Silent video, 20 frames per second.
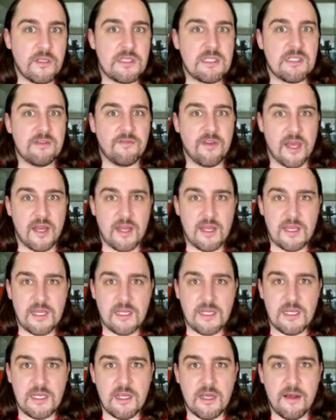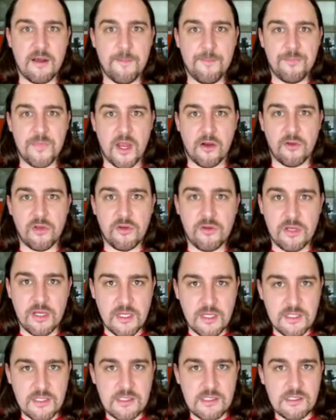Savannah in here, our new
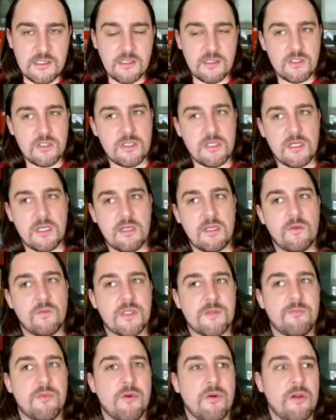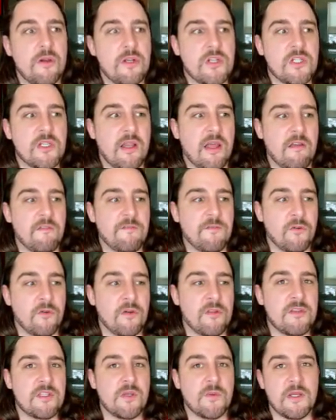niece. She was born on July
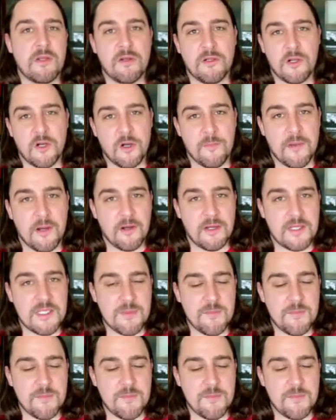4th, so we call her America's